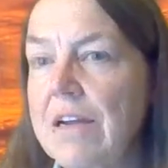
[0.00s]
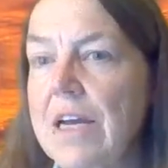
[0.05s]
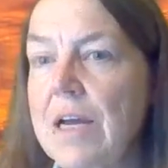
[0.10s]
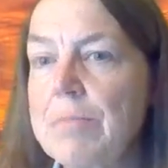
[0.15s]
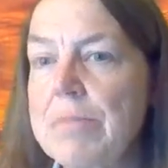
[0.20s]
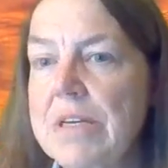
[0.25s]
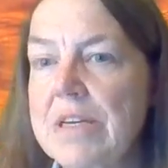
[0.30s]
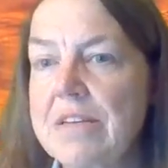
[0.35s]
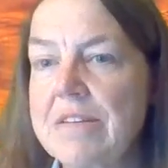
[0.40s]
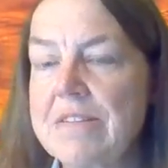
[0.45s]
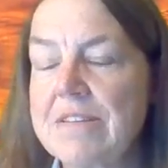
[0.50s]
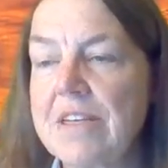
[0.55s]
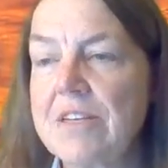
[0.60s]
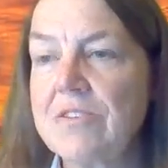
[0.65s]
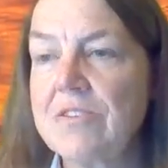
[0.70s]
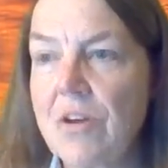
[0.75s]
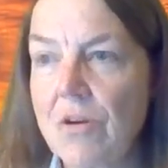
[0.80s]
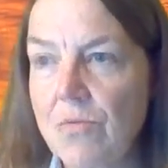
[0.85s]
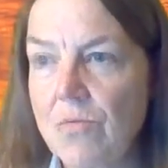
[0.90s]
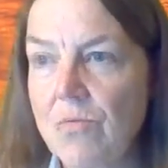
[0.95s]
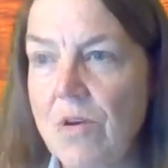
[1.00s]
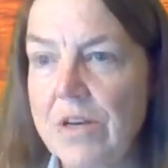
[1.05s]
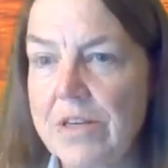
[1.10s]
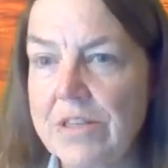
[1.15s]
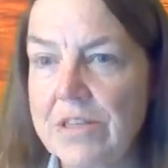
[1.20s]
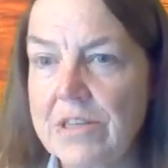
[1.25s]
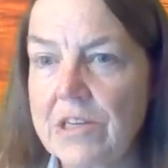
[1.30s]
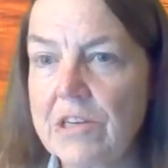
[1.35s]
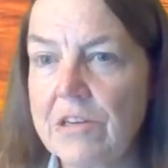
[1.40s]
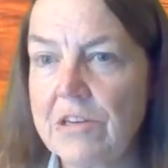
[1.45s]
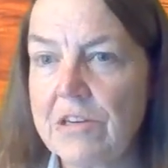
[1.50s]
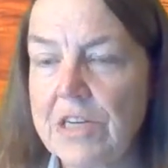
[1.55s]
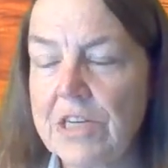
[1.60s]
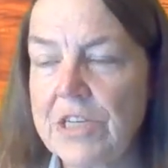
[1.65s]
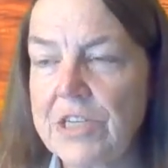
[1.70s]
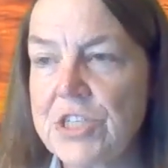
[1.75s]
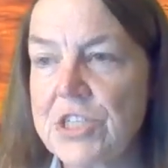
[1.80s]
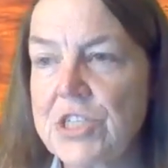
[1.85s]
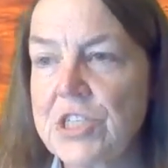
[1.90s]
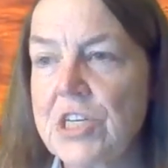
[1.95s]
area because they don't want to
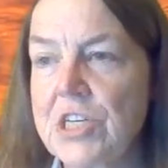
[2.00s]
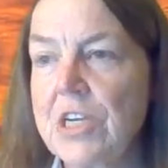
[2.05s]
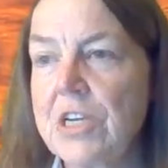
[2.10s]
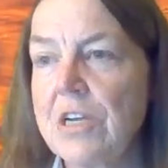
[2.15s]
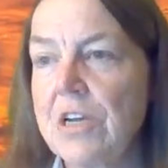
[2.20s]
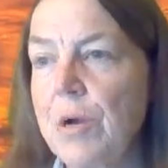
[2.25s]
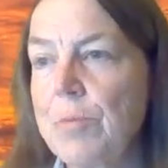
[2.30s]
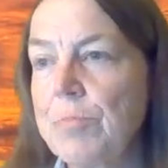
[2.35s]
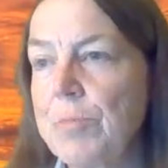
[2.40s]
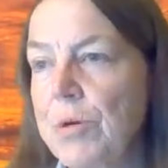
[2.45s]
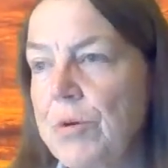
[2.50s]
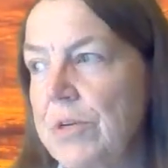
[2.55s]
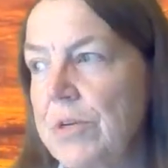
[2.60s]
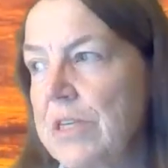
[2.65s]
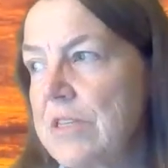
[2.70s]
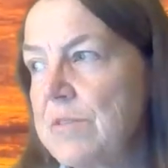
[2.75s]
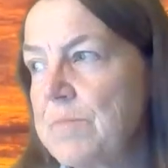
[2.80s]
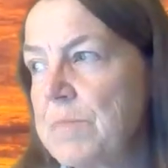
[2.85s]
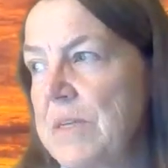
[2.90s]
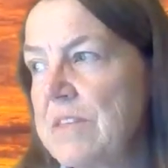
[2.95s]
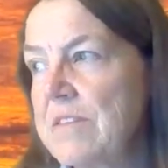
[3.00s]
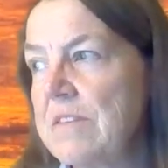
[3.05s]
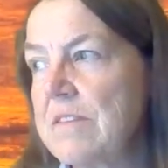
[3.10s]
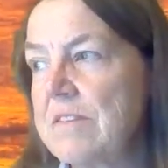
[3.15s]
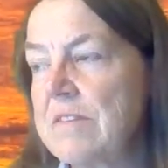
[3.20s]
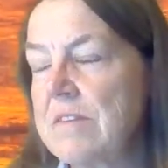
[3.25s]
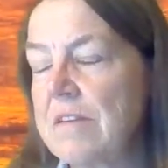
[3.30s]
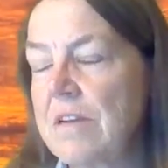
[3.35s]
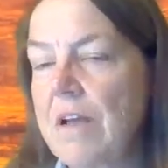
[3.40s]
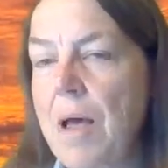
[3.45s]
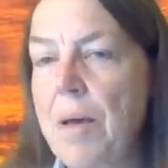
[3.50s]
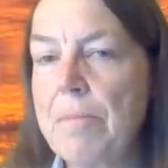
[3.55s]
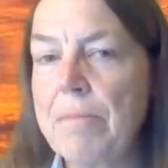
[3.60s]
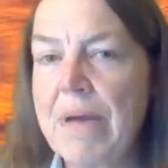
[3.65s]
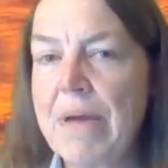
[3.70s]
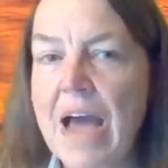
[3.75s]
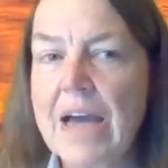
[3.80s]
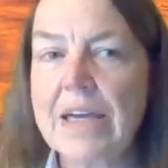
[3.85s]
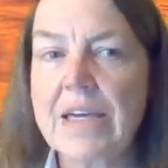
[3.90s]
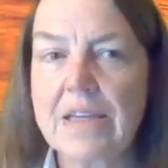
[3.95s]
encourage burrowing species to
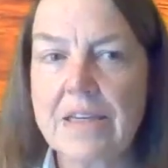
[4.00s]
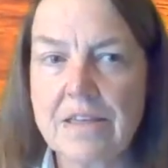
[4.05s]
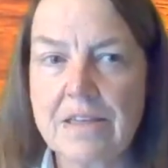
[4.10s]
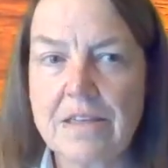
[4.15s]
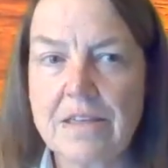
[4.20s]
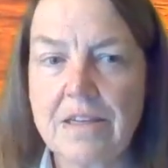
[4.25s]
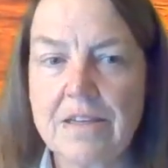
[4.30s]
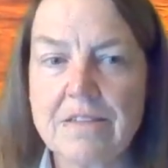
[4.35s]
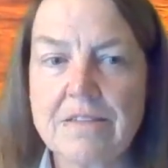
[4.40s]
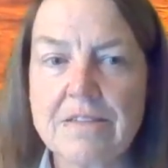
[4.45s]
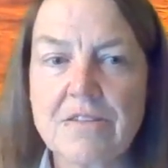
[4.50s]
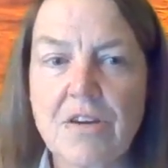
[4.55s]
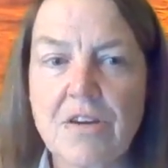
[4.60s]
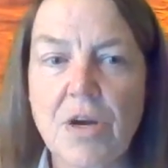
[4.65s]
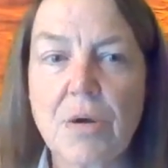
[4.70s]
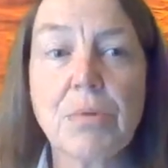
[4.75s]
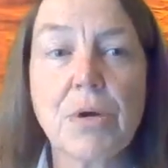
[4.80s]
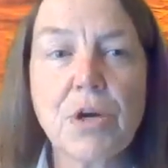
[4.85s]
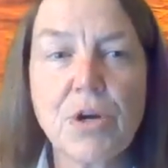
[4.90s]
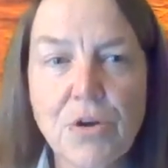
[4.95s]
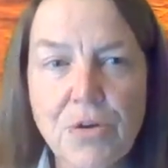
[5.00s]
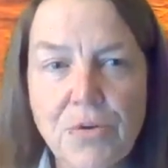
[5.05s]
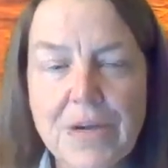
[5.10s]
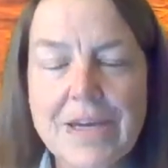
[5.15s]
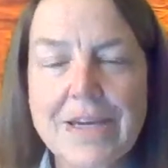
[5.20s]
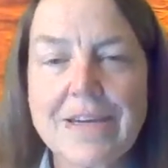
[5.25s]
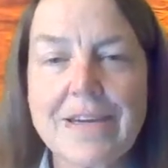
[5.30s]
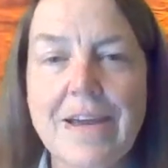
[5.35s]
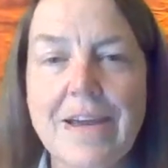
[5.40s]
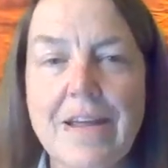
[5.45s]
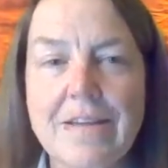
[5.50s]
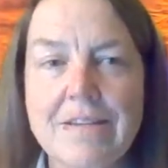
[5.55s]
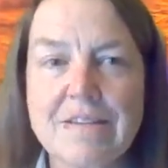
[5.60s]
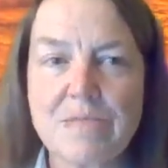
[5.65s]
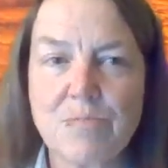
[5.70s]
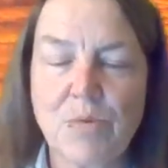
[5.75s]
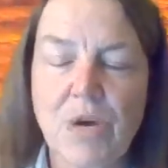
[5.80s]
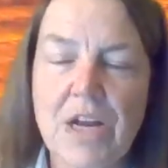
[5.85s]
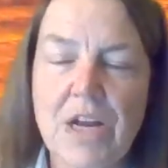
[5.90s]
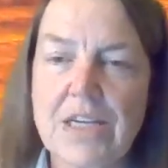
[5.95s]
come back in and start burrowing and
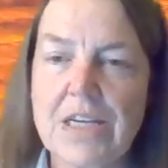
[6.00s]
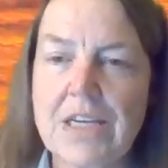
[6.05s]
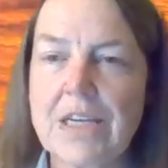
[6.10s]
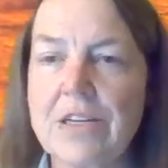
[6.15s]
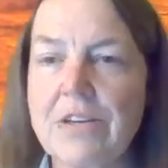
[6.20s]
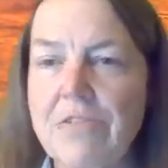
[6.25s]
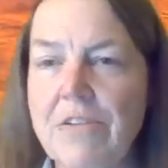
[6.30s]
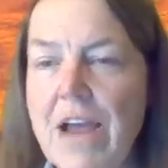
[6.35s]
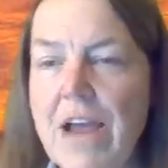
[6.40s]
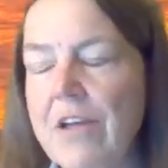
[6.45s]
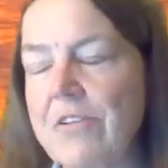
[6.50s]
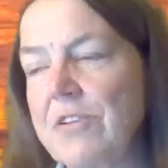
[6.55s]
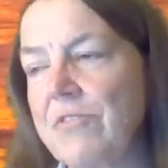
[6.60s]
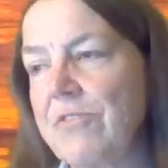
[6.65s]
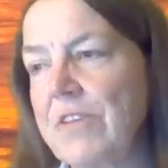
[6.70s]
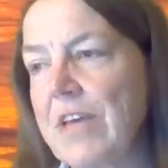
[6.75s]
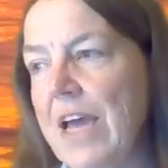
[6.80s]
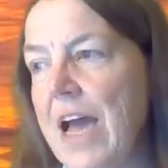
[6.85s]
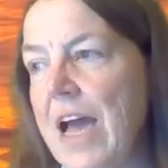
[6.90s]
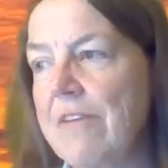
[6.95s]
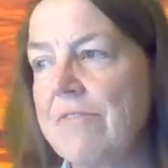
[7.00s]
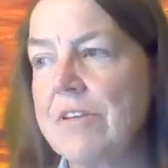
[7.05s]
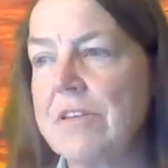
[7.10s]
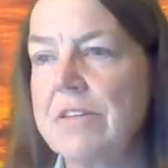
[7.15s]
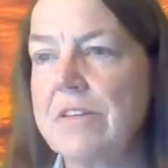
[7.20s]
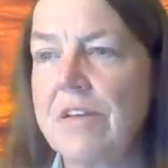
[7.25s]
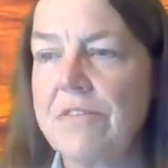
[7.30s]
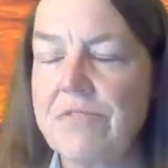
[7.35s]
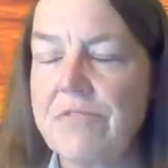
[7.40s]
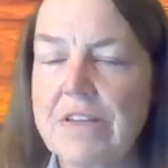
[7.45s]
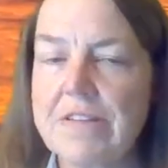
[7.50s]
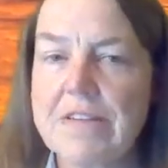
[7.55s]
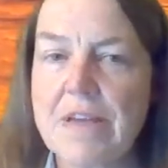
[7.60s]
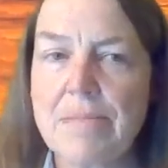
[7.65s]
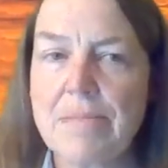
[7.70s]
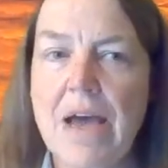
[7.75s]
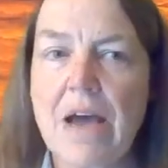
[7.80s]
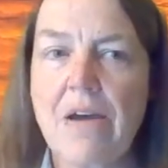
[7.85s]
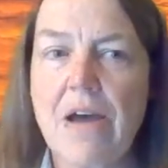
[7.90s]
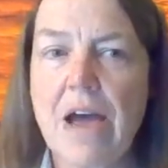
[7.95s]
spreading it around if they
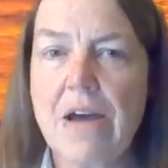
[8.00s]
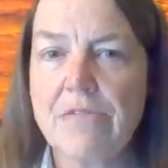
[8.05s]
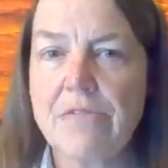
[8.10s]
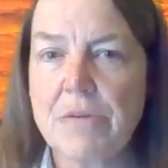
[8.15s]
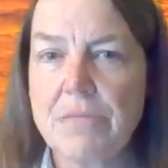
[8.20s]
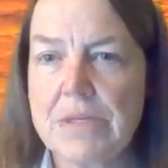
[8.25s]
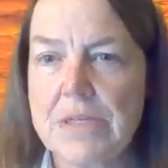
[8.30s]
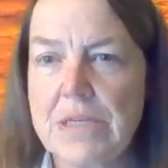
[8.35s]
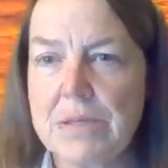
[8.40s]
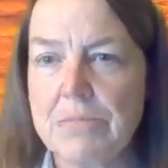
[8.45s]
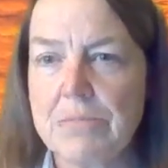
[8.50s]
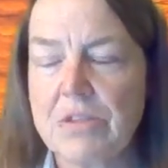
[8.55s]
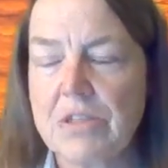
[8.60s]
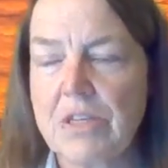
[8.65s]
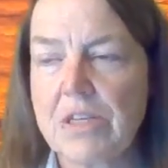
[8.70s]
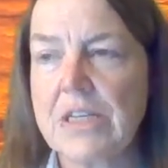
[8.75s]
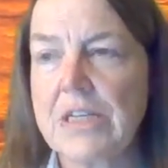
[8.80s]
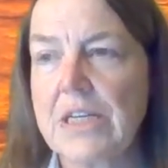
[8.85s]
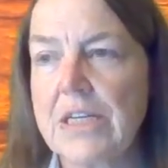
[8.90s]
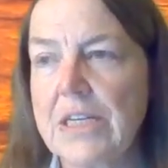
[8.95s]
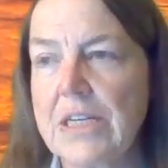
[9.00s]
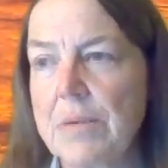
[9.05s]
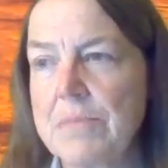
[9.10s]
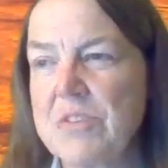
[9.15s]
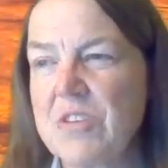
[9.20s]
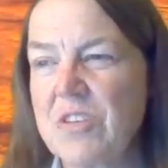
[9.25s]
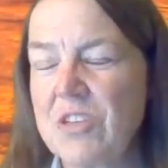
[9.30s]
somehow haven't been able to clean it up.